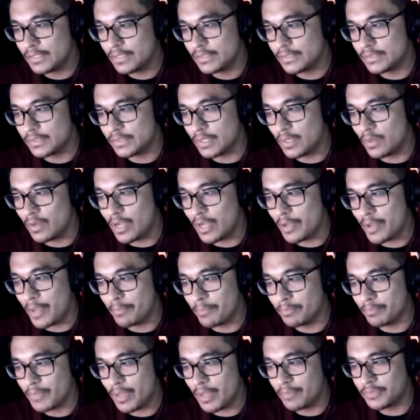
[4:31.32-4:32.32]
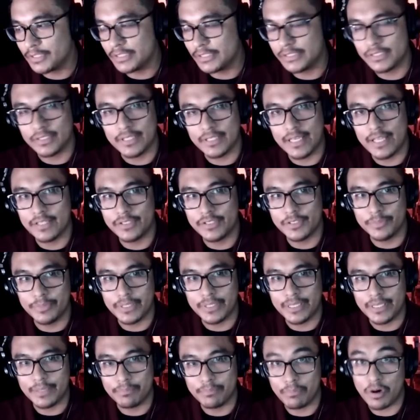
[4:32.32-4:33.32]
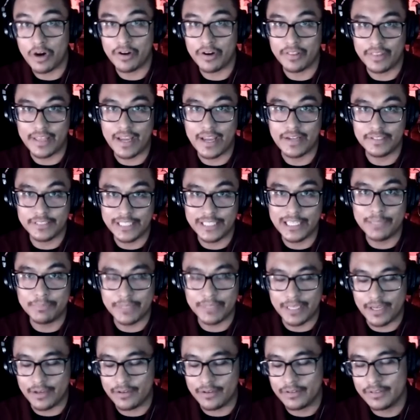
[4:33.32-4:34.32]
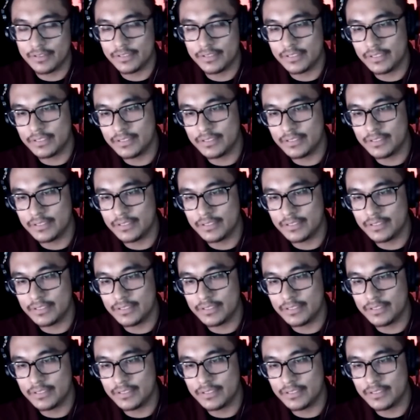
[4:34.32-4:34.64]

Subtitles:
So I'm just glad to be part of that team now.